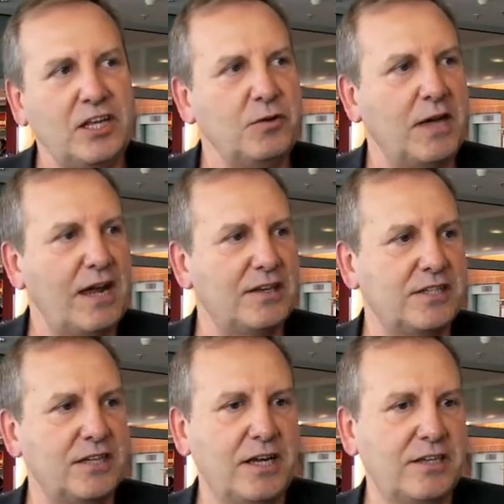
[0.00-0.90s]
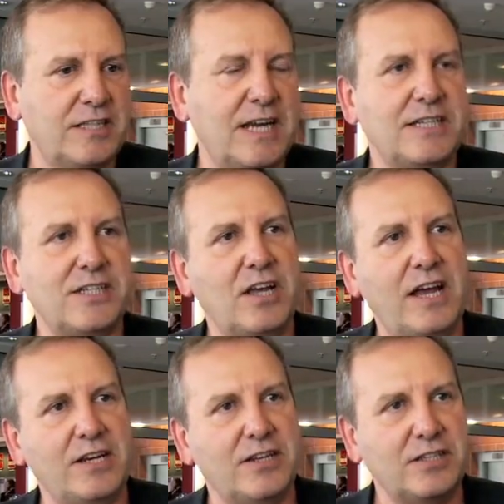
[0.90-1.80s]
You get set
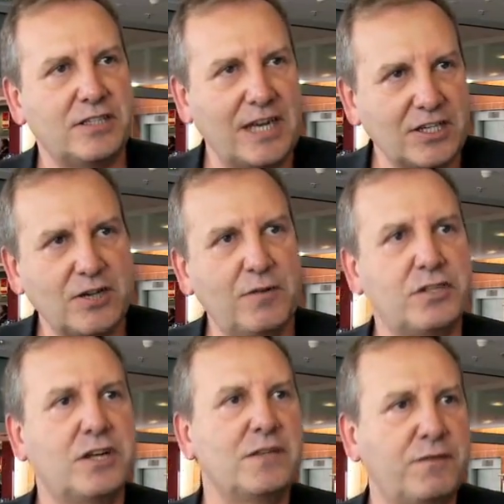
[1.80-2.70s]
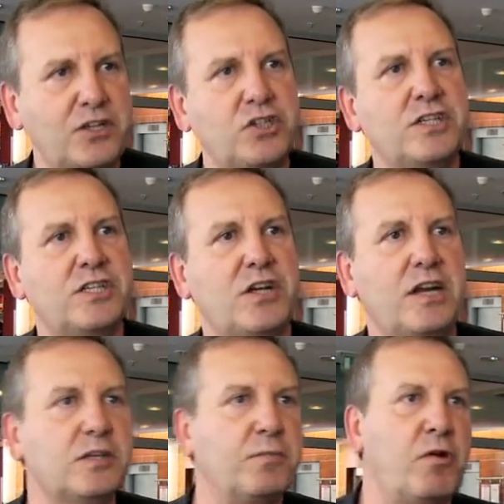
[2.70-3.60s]
designers, textile designers, fashion
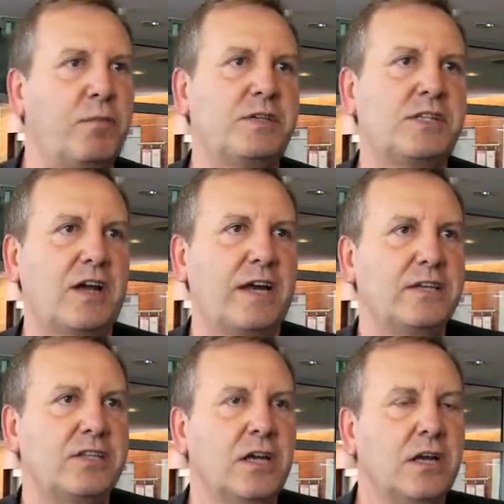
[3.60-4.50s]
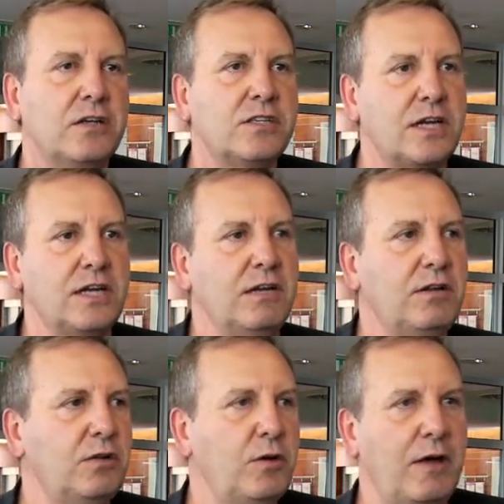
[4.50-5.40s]
designers, prop designers.
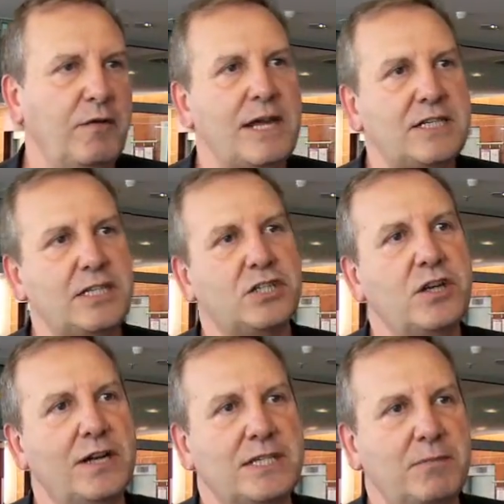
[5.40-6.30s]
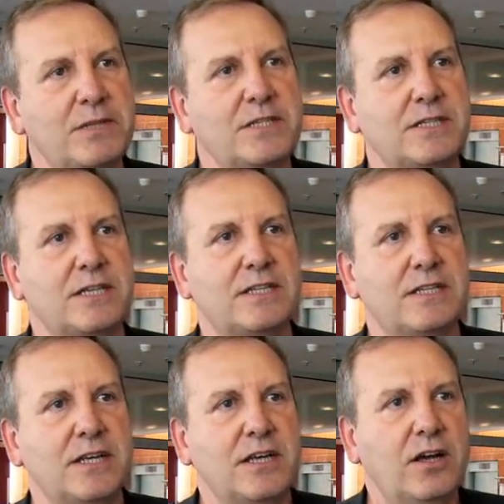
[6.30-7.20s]
Suddenly you have 80 to 90 businesses.